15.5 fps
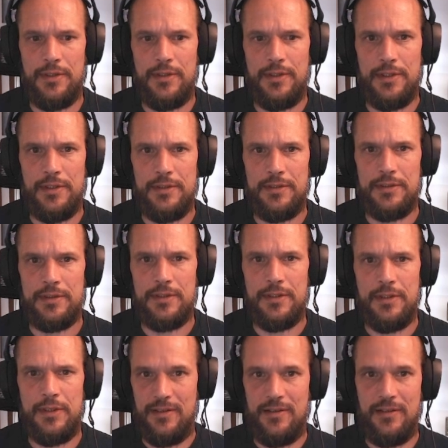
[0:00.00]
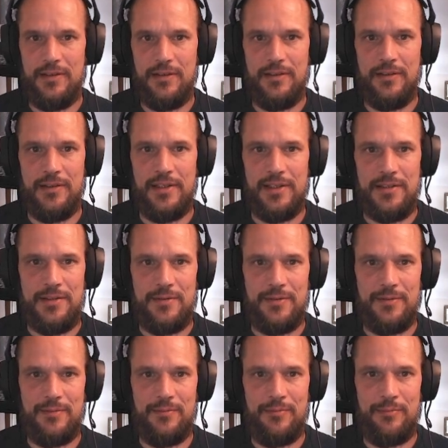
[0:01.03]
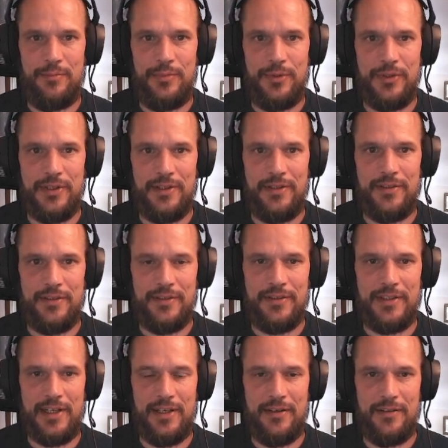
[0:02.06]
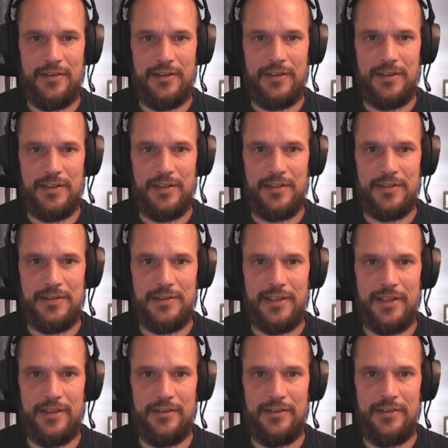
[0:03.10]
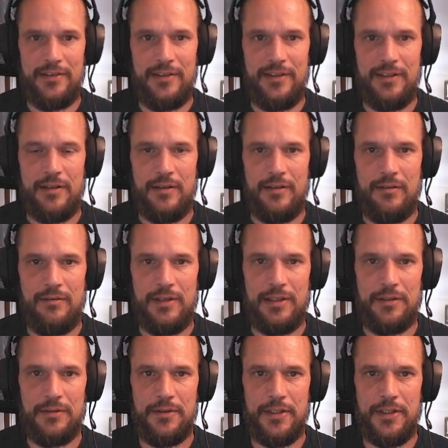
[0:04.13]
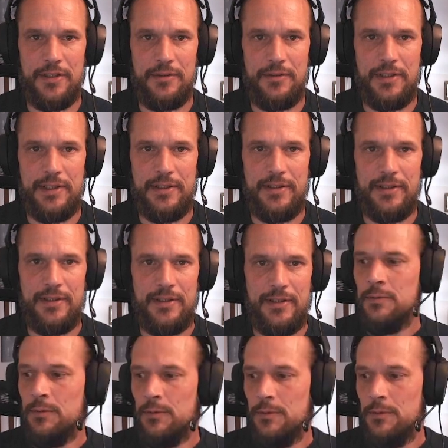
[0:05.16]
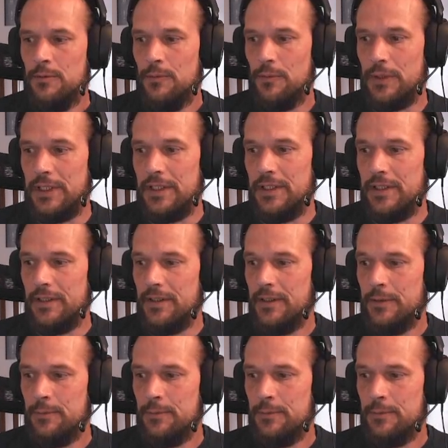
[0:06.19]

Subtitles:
this point tile this tile. Why don't I do that? Weird.